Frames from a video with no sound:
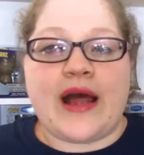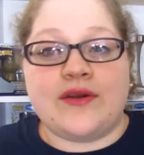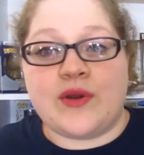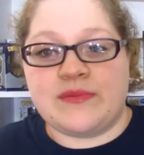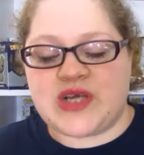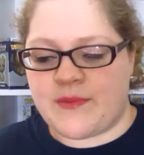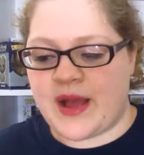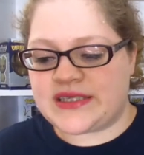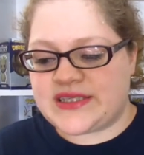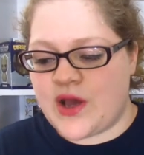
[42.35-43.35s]
I don't know what I'm talking
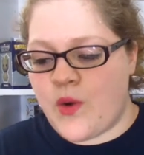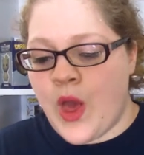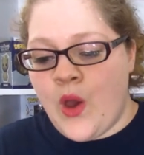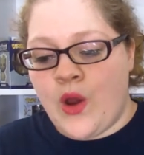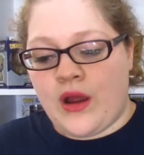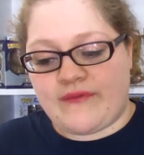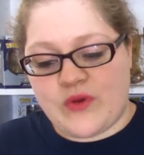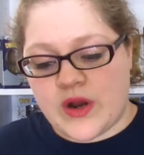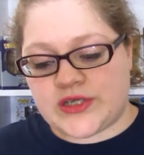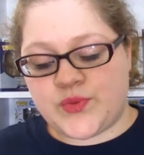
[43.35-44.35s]
about. So, of
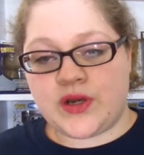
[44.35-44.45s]
course,